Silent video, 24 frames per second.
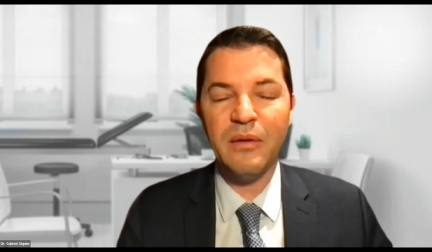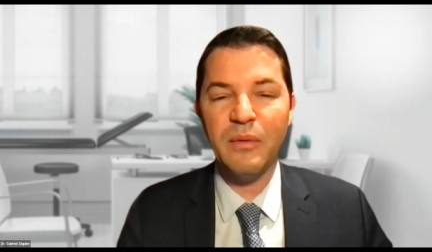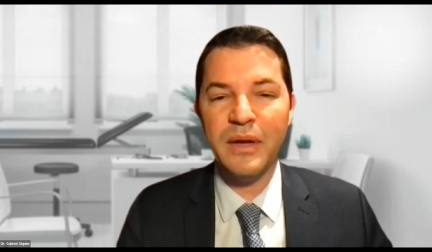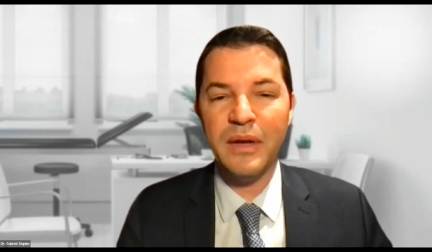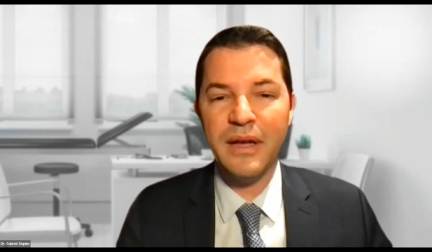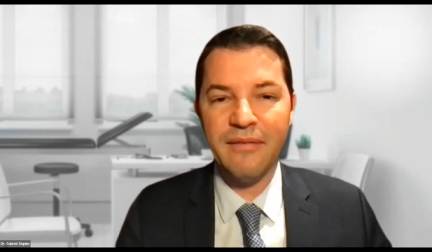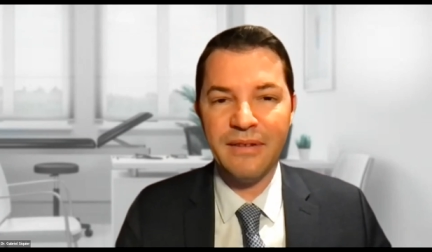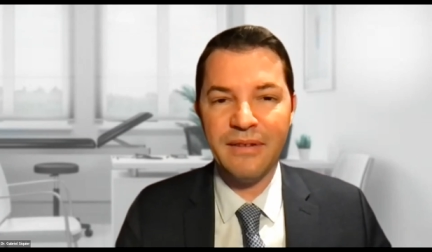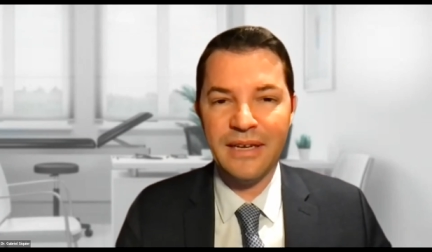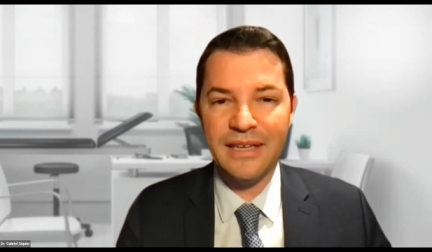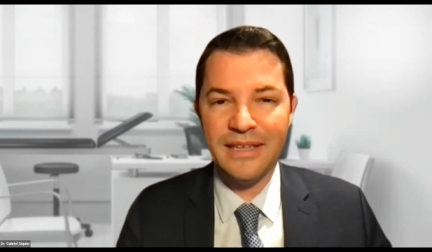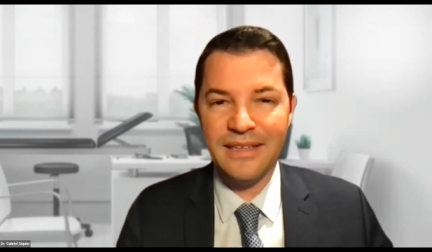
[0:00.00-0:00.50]
We
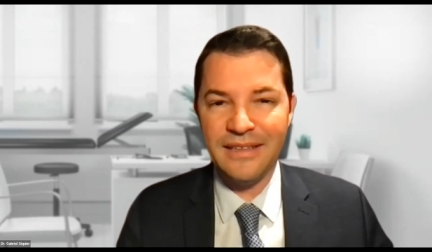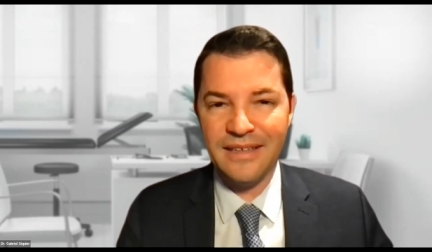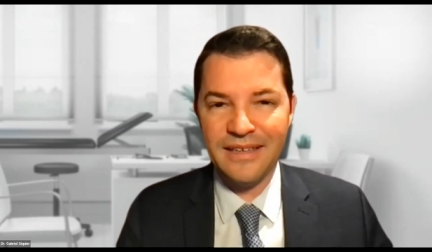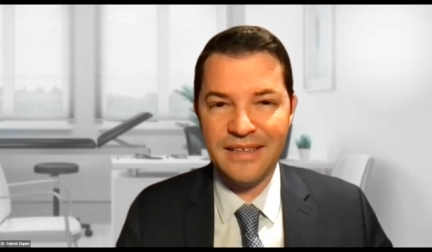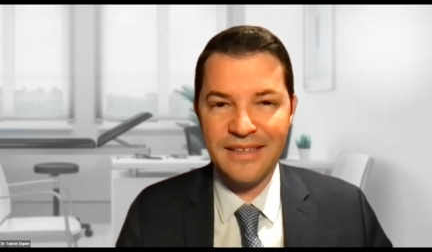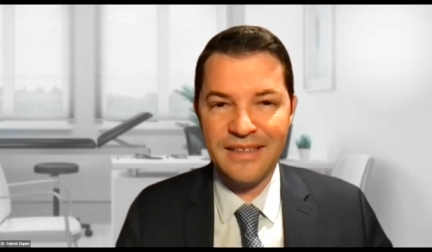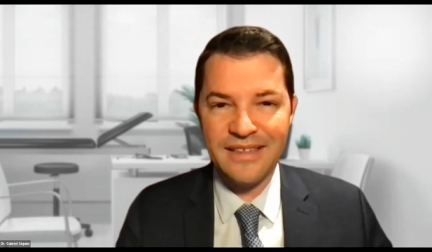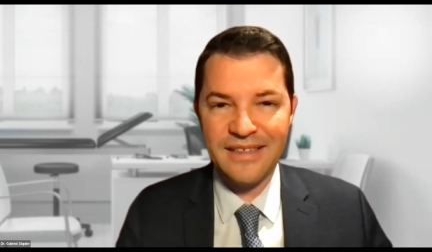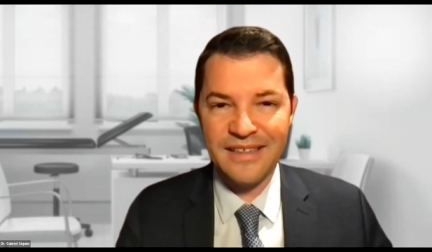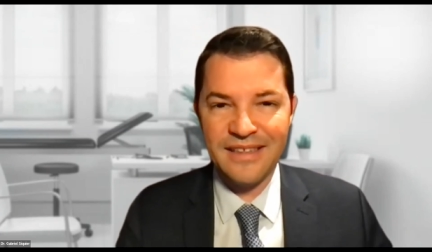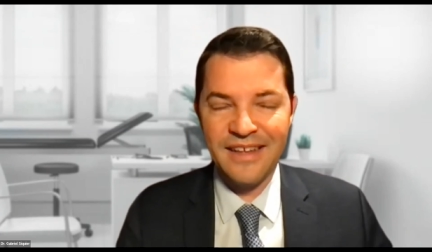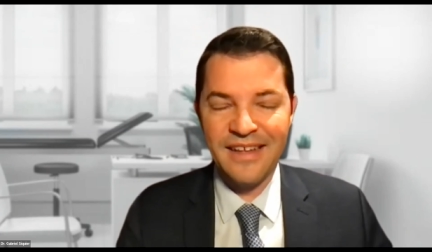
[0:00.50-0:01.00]
have
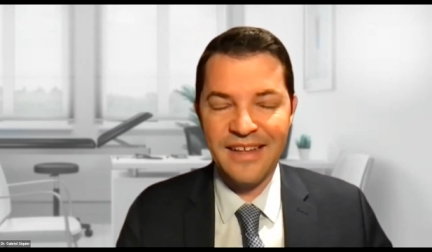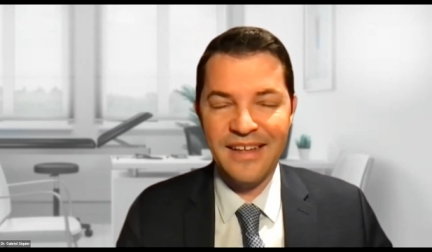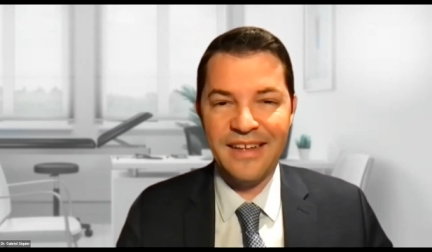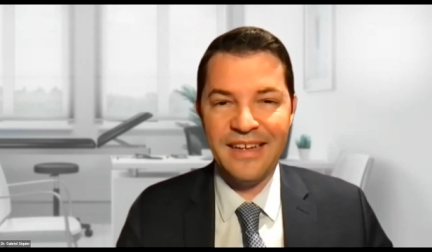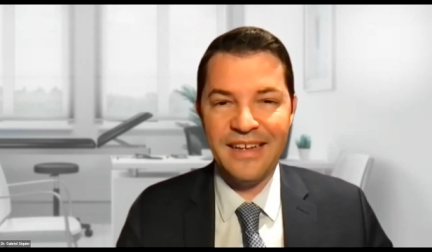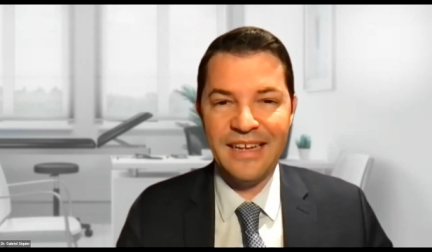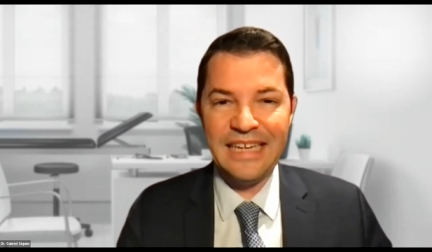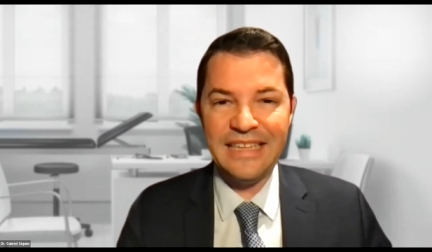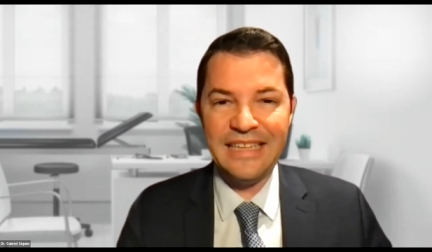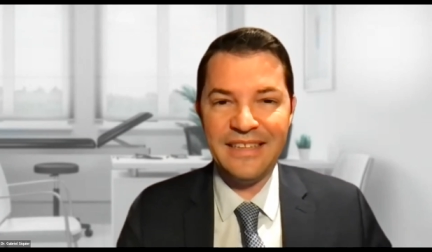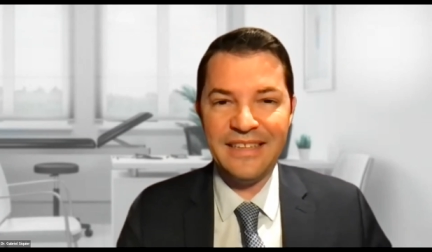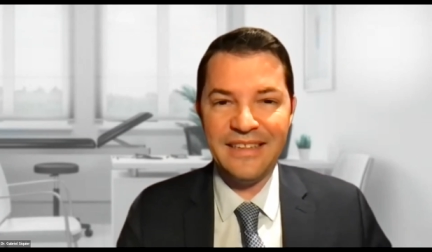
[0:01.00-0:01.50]
clinics
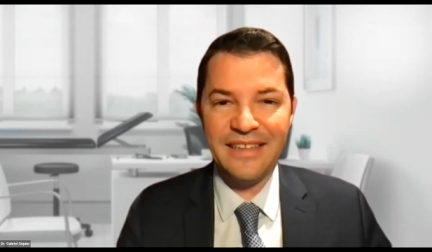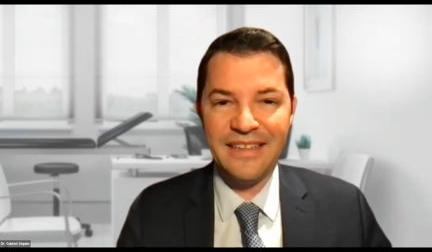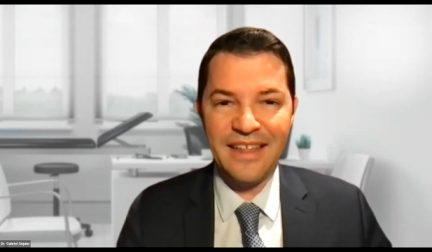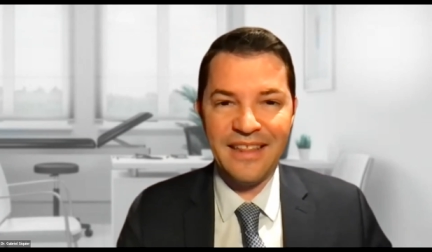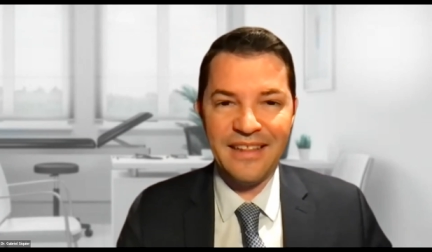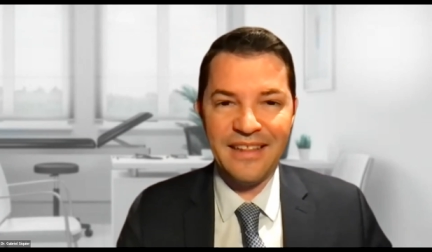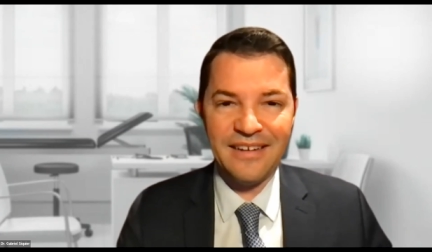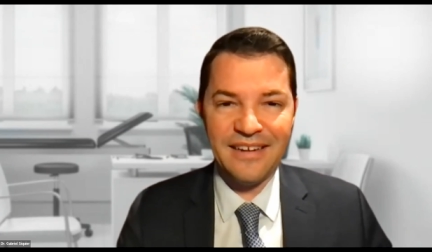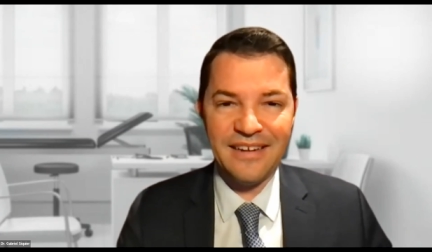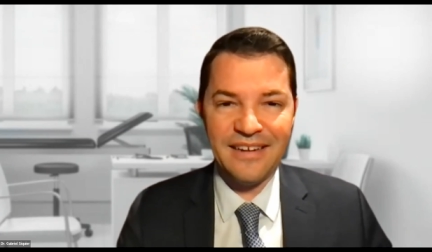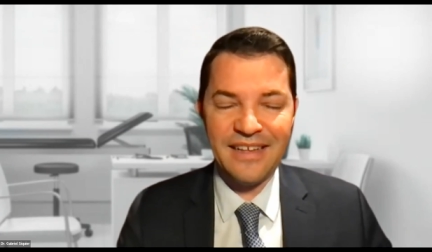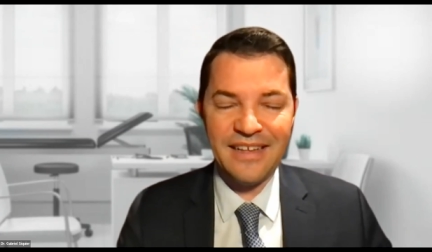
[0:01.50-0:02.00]
in the
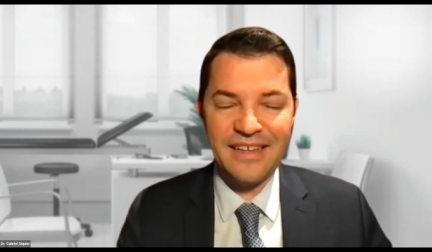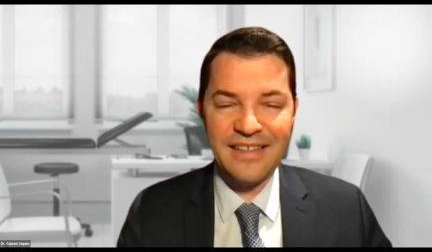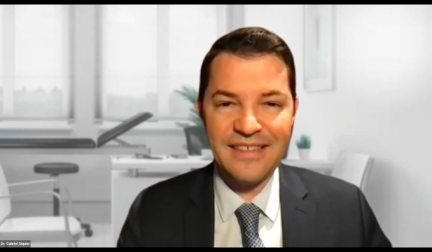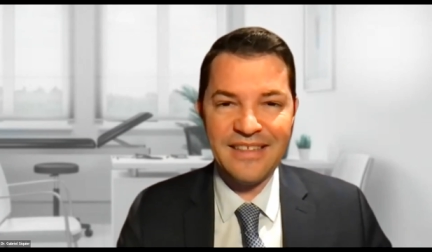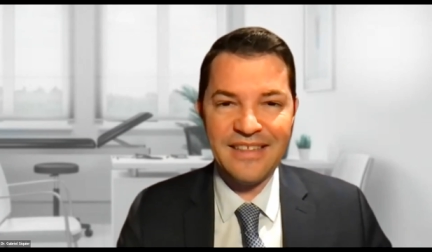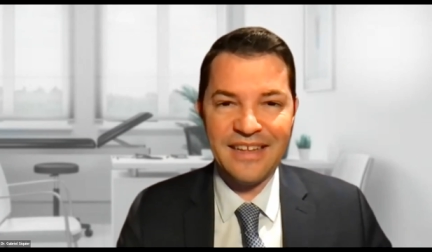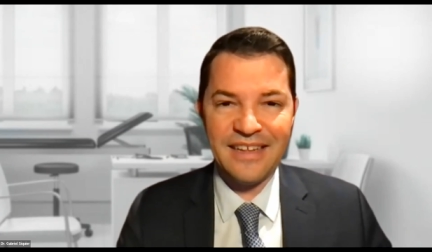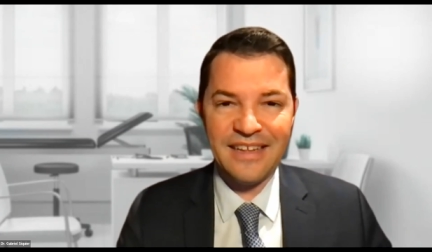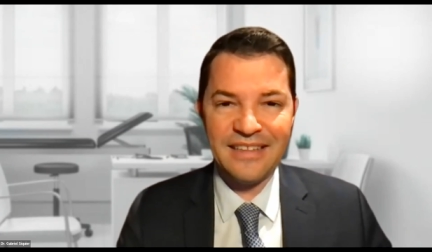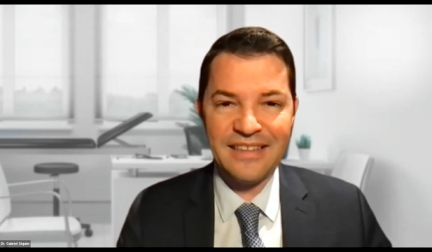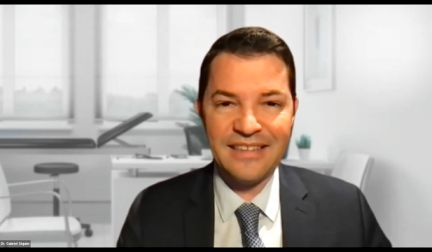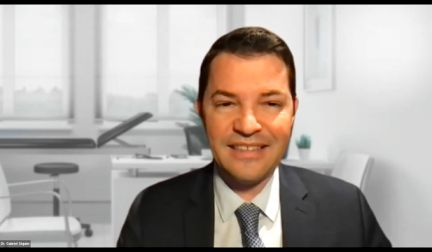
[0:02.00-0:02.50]

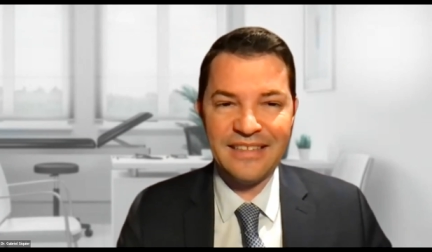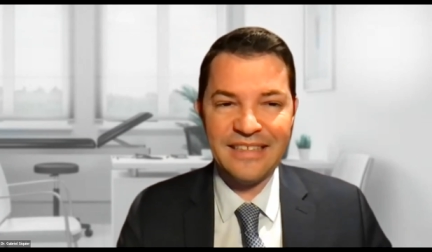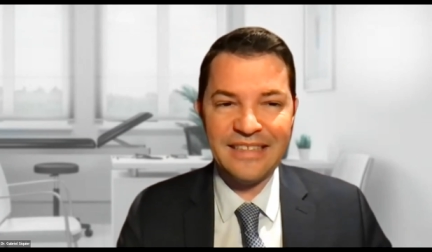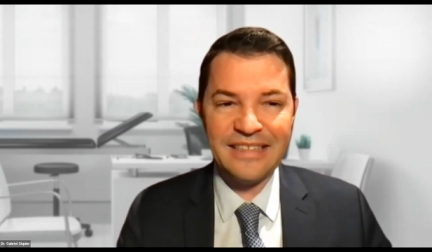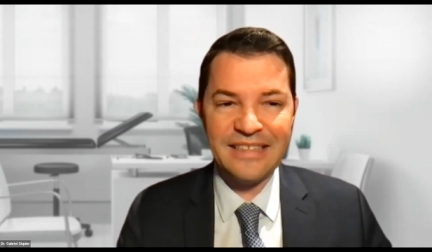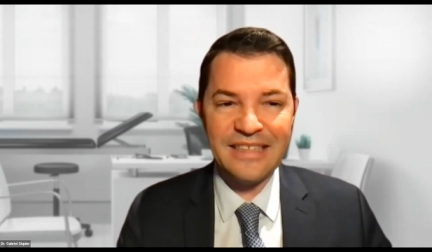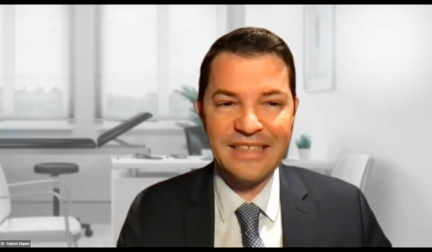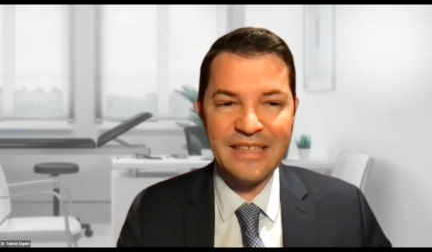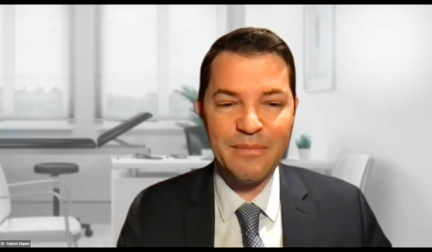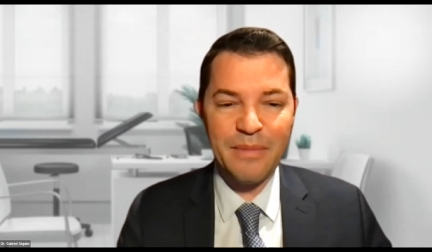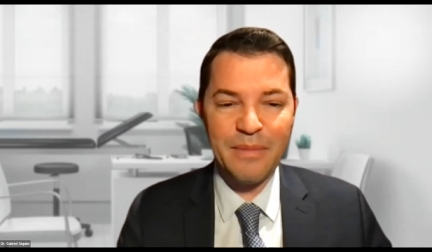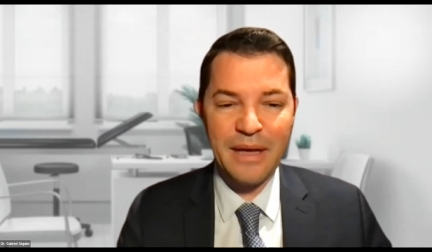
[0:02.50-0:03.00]
Netherlands and
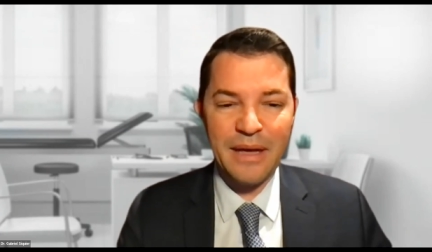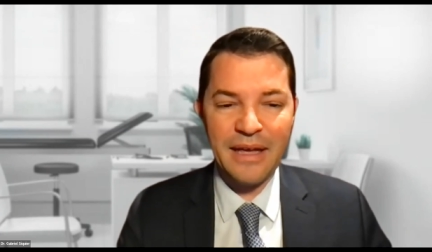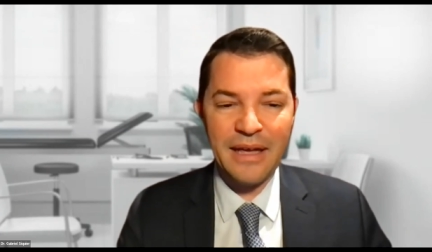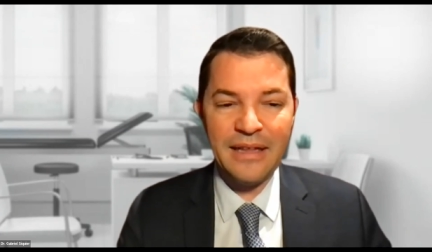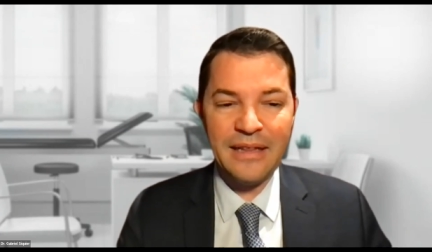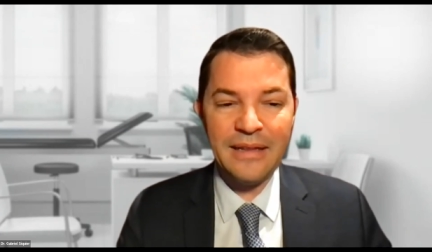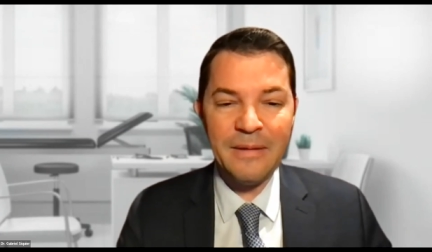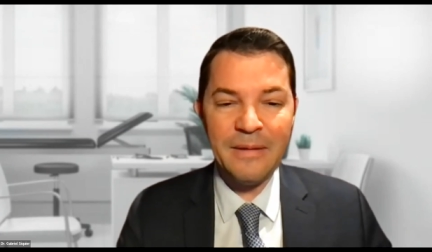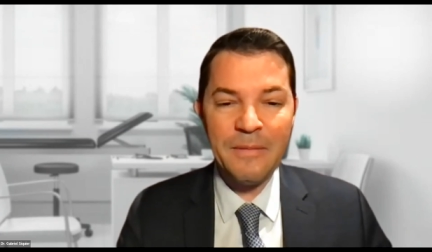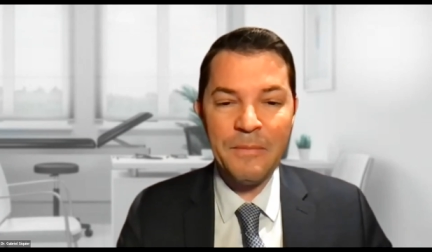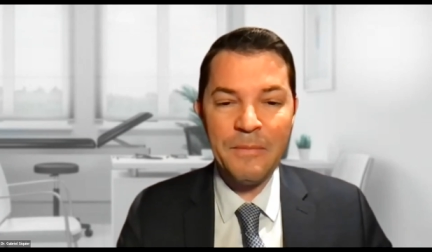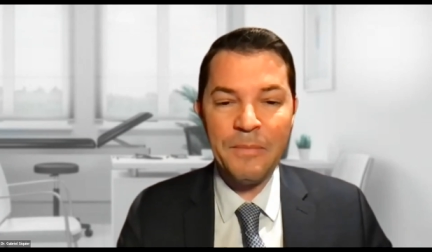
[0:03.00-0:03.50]
in
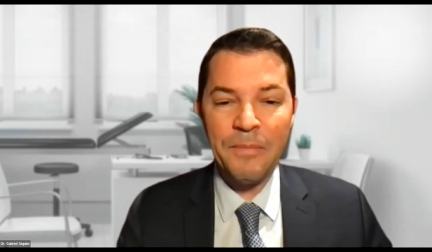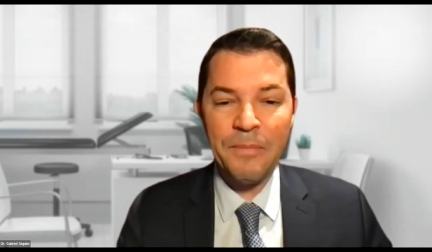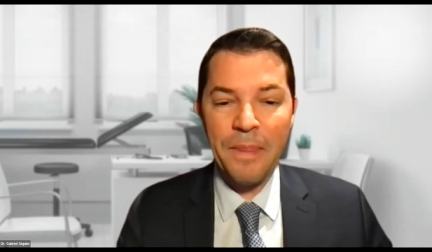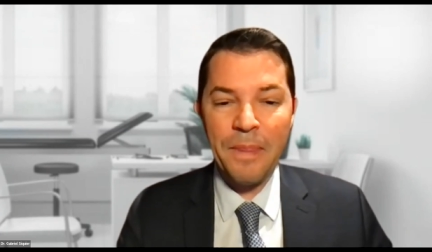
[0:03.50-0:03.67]
Spain.